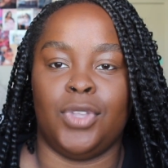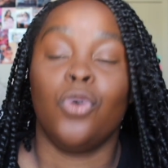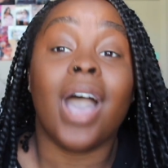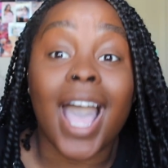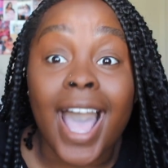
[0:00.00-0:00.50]

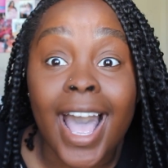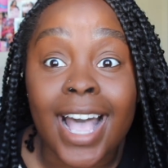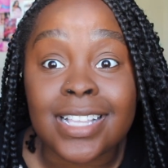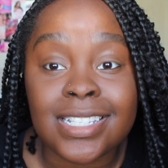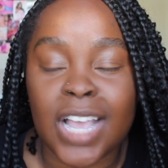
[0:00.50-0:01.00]

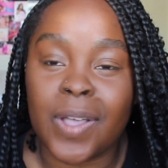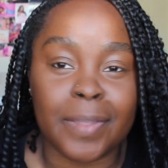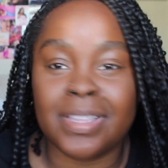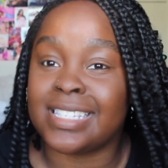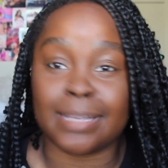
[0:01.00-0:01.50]
I want
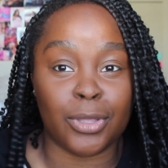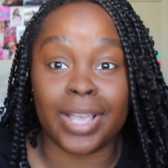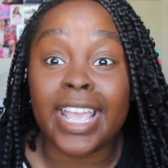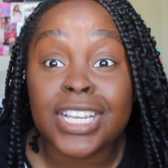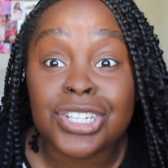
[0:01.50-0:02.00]
them in the same
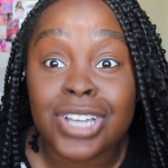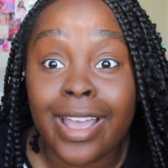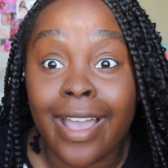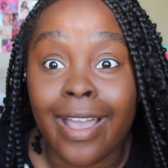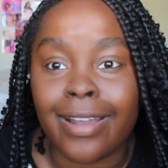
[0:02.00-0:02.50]

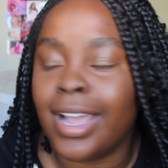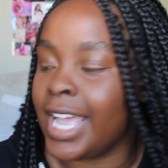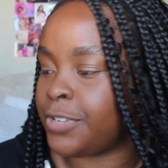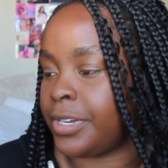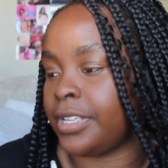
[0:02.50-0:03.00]
location.
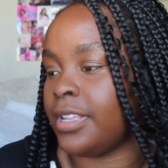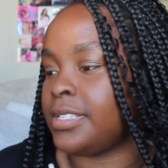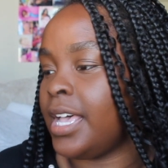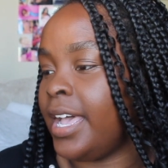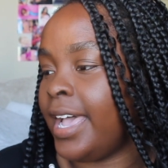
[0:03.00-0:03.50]
It's
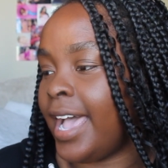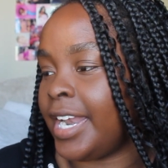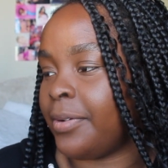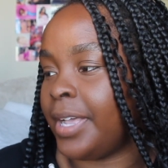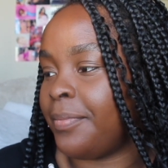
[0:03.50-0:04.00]
ridiculous.
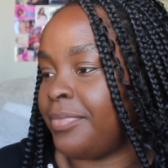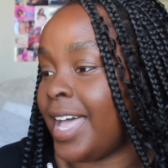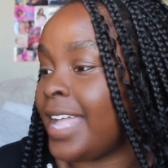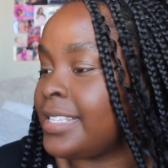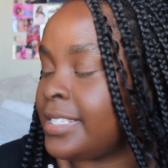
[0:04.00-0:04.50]
Anyway,
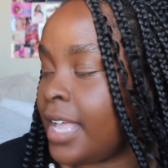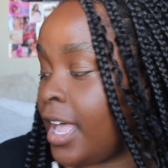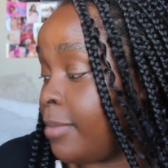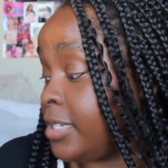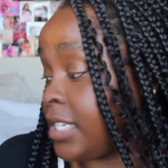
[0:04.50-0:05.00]
that's
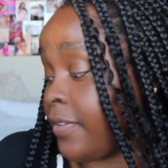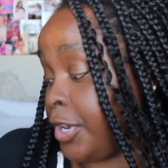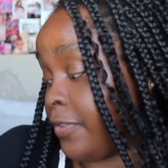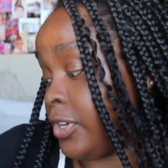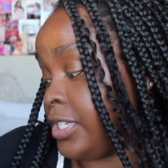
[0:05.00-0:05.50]
Discover
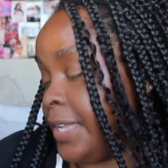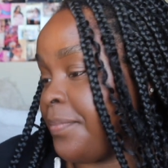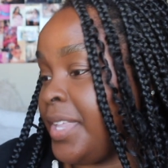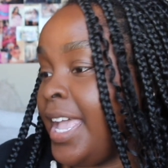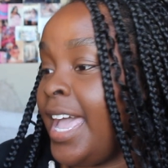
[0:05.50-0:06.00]
University.
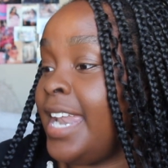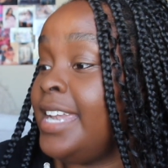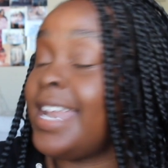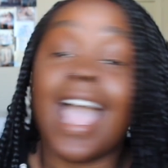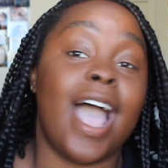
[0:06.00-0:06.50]

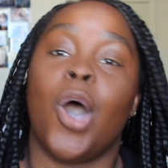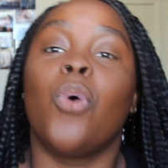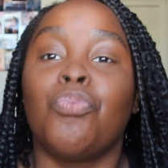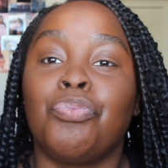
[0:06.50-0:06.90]
Now